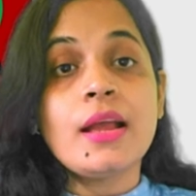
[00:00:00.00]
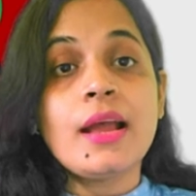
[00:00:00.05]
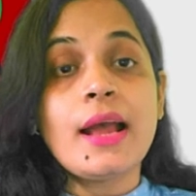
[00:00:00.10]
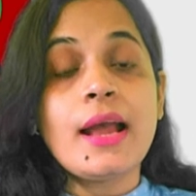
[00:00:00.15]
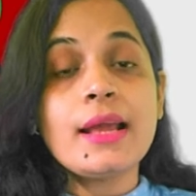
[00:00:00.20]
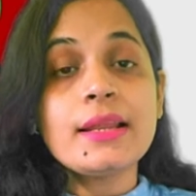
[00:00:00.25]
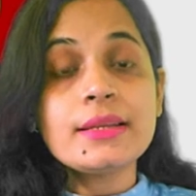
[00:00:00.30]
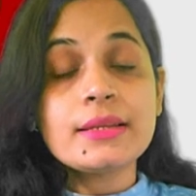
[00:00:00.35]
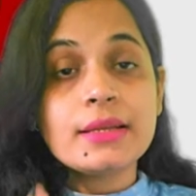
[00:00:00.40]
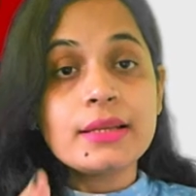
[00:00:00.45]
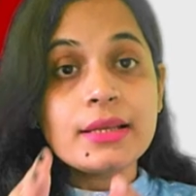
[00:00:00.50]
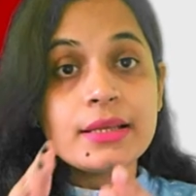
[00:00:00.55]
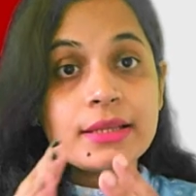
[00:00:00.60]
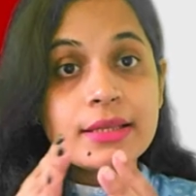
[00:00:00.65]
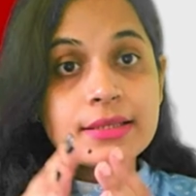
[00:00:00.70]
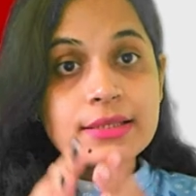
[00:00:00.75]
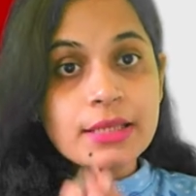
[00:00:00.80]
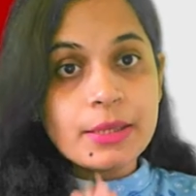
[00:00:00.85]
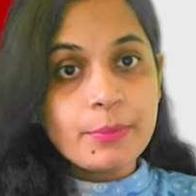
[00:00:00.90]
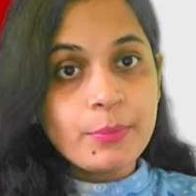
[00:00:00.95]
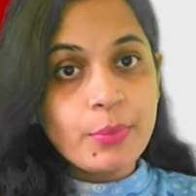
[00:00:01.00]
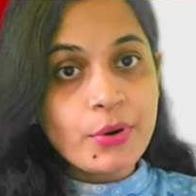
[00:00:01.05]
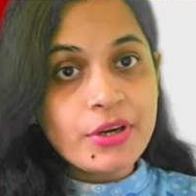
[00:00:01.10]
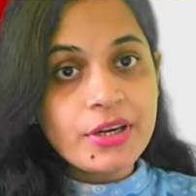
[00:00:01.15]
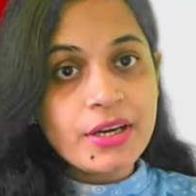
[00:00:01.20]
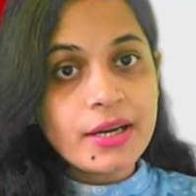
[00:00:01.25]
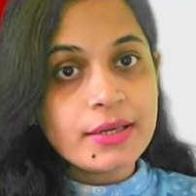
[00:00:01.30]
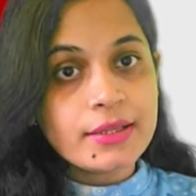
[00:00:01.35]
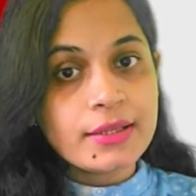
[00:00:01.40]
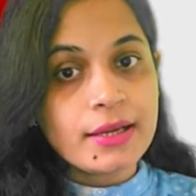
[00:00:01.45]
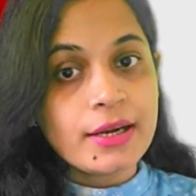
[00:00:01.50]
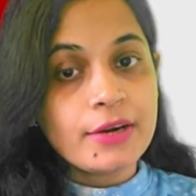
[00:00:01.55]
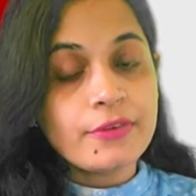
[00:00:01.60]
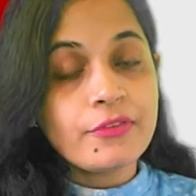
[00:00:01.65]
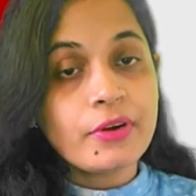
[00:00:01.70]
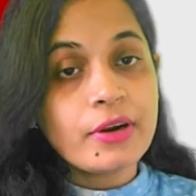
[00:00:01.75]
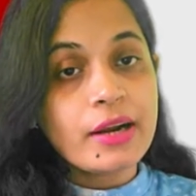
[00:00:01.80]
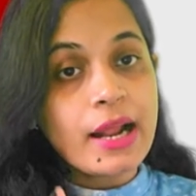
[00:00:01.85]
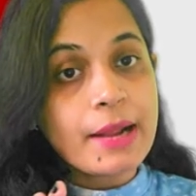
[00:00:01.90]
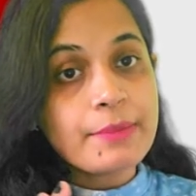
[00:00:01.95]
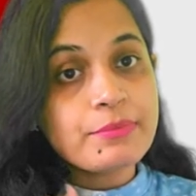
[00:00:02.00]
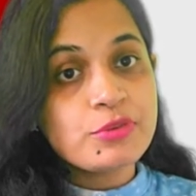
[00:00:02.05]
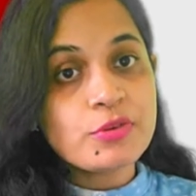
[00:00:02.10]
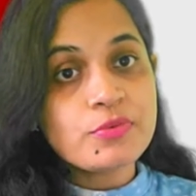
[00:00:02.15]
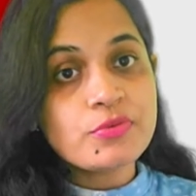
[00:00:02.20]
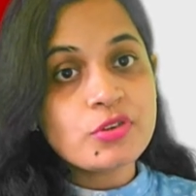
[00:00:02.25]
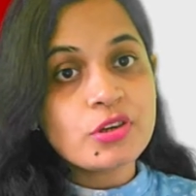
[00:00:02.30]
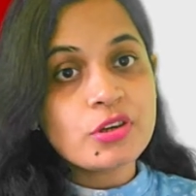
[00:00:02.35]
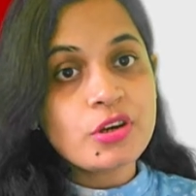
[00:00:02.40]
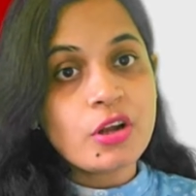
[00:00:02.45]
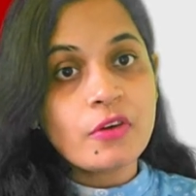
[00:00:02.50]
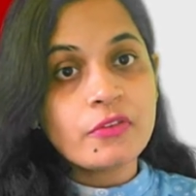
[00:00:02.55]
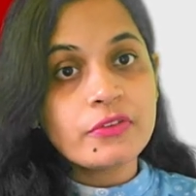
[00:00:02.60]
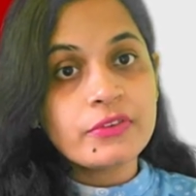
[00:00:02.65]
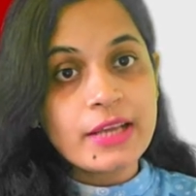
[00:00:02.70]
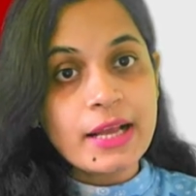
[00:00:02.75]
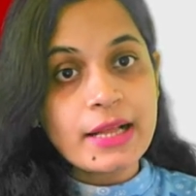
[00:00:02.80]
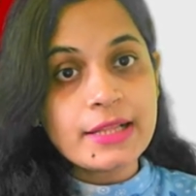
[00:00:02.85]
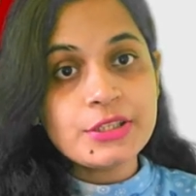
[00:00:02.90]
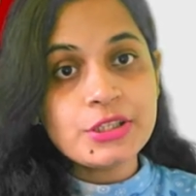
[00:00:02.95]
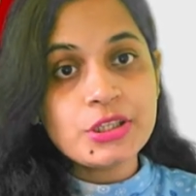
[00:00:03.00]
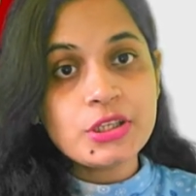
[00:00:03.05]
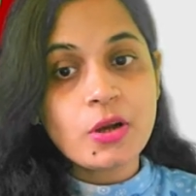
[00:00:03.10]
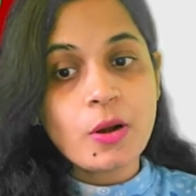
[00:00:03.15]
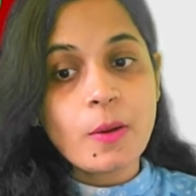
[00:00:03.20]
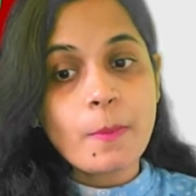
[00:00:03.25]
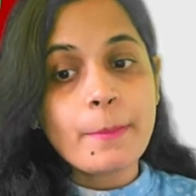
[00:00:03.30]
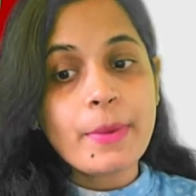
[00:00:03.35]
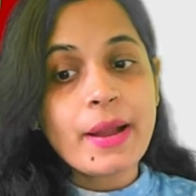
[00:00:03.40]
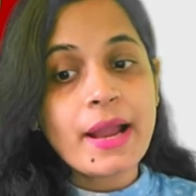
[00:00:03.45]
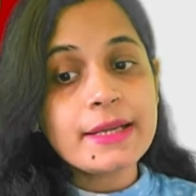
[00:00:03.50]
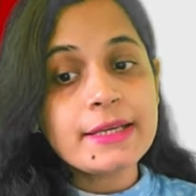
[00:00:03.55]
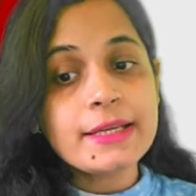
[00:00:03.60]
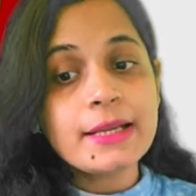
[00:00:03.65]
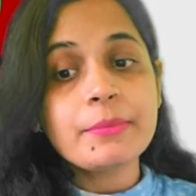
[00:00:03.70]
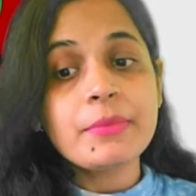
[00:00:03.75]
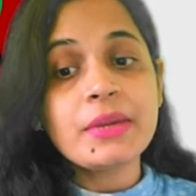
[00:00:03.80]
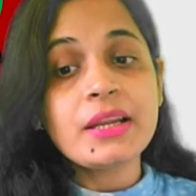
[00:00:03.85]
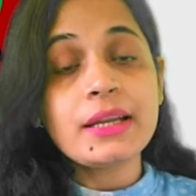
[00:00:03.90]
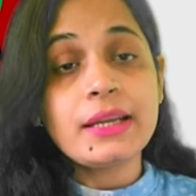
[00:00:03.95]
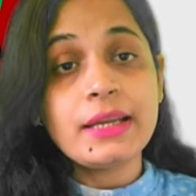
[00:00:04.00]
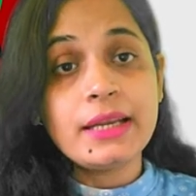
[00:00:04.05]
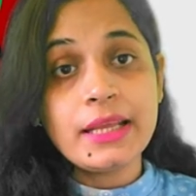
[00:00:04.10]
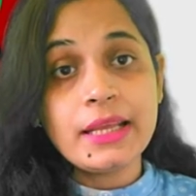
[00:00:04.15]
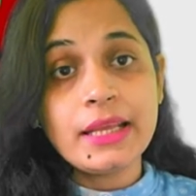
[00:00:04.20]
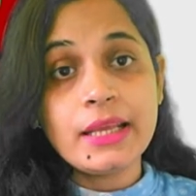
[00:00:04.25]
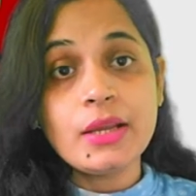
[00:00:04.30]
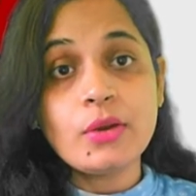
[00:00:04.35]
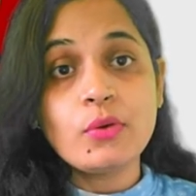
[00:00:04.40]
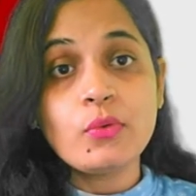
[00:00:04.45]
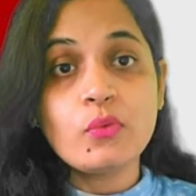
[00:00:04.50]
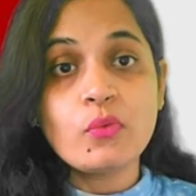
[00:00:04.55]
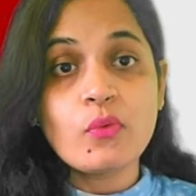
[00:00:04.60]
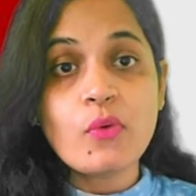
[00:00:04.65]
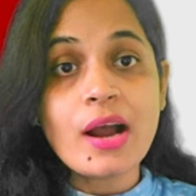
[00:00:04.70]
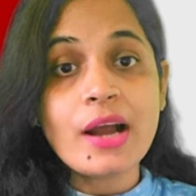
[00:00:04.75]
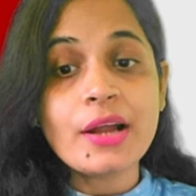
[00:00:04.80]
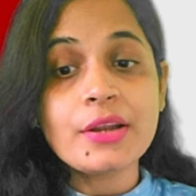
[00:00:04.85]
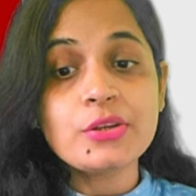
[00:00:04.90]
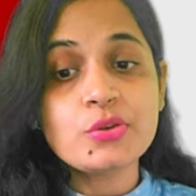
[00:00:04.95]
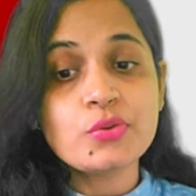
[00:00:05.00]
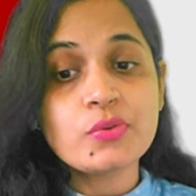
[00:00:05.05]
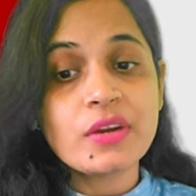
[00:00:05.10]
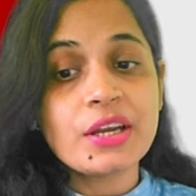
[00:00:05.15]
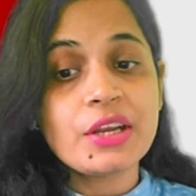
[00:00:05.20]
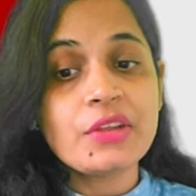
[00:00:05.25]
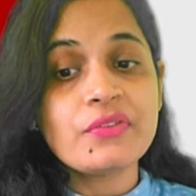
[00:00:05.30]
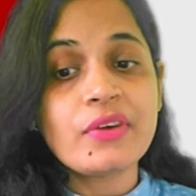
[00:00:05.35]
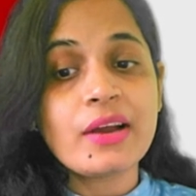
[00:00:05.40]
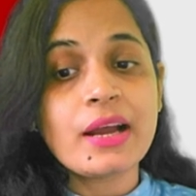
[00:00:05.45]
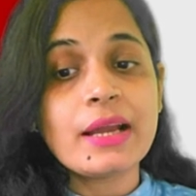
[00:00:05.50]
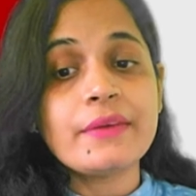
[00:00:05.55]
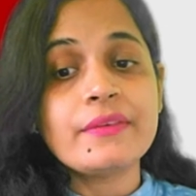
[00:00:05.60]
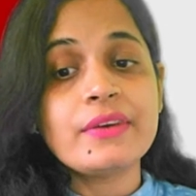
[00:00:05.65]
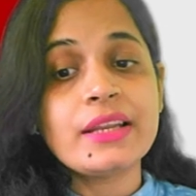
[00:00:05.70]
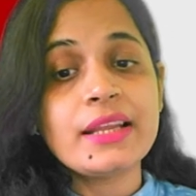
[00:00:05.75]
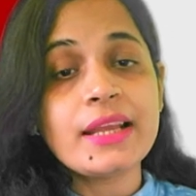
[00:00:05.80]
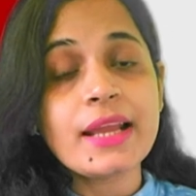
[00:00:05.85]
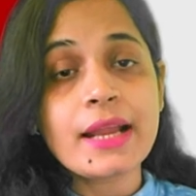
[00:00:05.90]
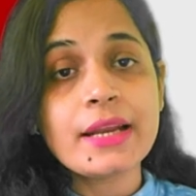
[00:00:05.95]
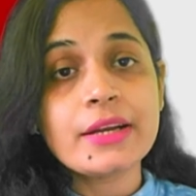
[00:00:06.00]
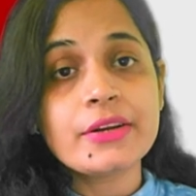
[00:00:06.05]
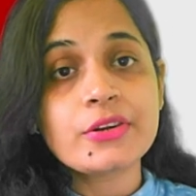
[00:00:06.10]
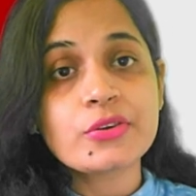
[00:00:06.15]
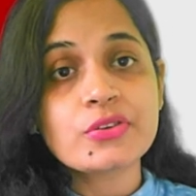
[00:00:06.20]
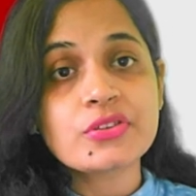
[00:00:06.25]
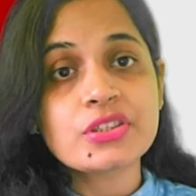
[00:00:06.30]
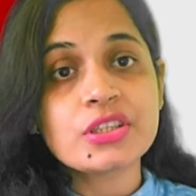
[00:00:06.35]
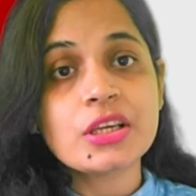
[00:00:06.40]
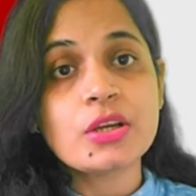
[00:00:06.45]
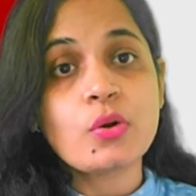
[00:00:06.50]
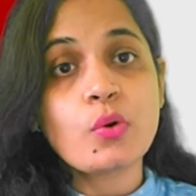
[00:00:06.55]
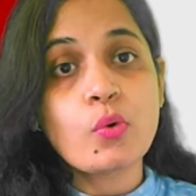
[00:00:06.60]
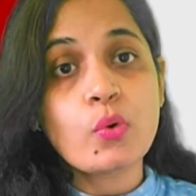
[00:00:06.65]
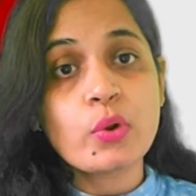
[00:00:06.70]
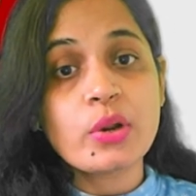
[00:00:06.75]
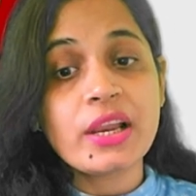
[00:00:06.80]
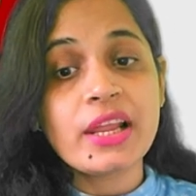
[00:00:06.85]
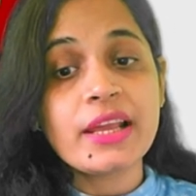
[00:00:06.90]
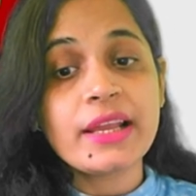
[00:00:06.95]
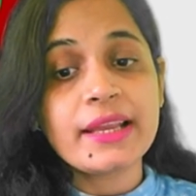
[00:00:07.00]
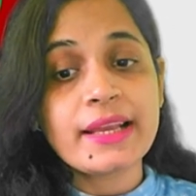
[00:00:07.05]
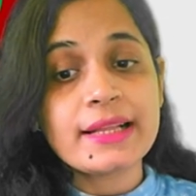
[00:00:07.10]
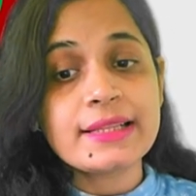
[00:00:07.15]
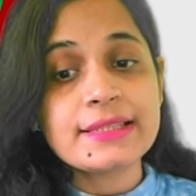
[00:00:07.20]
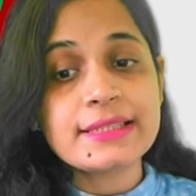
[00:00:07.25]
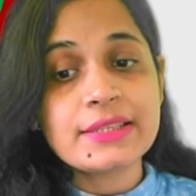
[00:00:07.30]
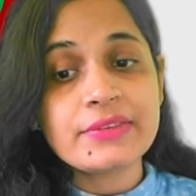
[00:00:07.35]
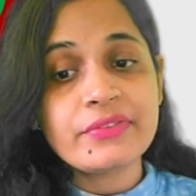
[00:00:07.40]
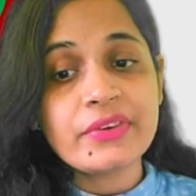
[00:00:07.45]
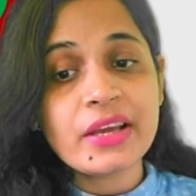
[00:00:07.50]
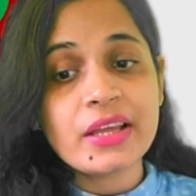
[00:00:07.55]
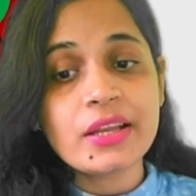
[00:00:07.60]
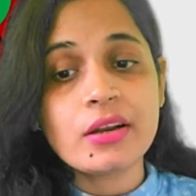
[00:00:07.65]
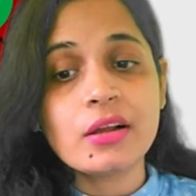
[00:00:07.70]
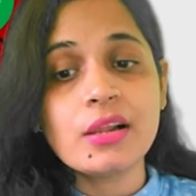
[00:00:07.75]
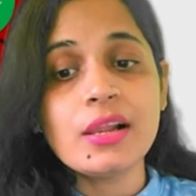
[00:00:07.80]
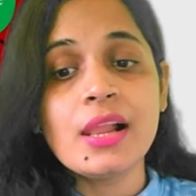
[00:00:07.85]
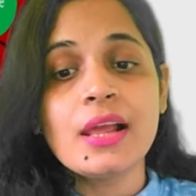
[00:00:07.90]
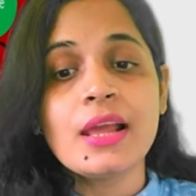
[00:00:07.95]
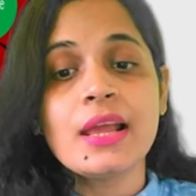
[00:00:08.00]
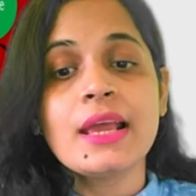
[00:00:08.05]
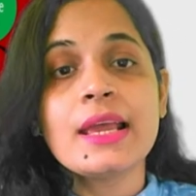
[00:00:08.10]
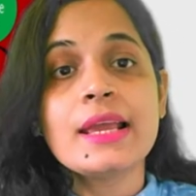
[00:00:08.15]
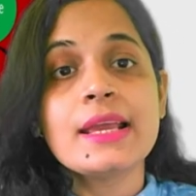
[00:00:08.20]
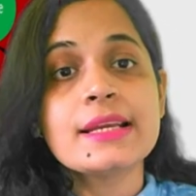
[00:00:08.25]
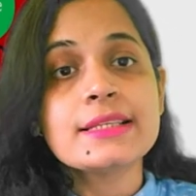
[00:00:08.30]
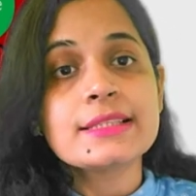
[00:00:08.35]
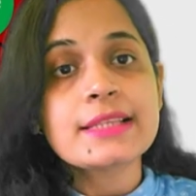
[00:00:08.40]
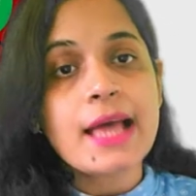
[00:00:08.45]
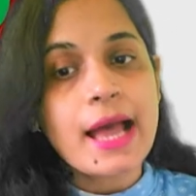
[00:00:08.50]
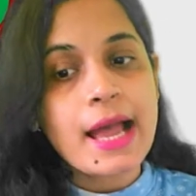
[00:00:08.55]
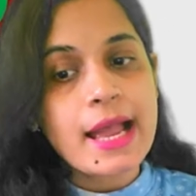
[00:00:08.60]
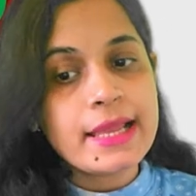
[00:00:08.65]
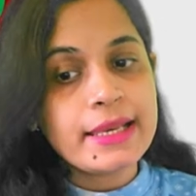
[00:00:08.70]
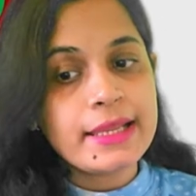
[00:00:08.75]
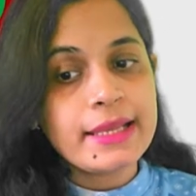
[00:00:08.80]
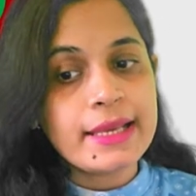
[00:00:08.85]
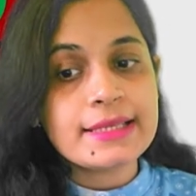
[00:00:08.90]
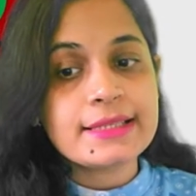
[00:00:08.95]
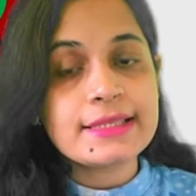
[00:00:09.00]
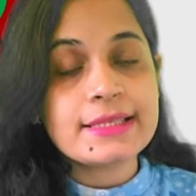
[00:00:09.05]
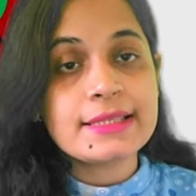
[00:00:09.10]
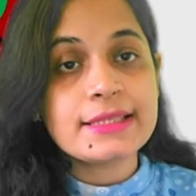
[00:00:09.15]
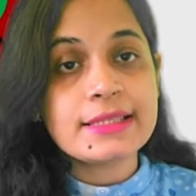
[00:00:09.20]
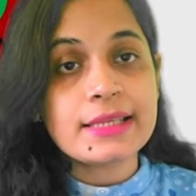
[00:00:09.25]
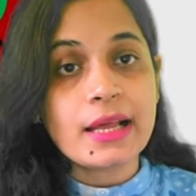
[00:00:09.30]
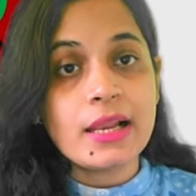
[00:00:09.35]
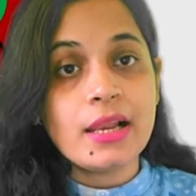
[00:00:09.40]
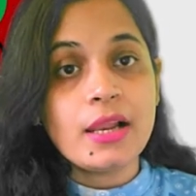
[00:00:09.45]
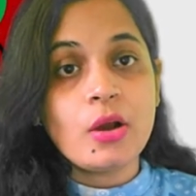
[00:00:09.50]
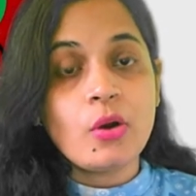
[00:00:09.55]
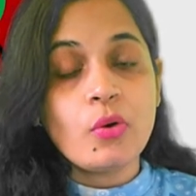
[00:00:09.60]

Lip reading: And it's important that for absorption of calcium, vitamin D 125 dehydroxycholecalciferol is highly essential.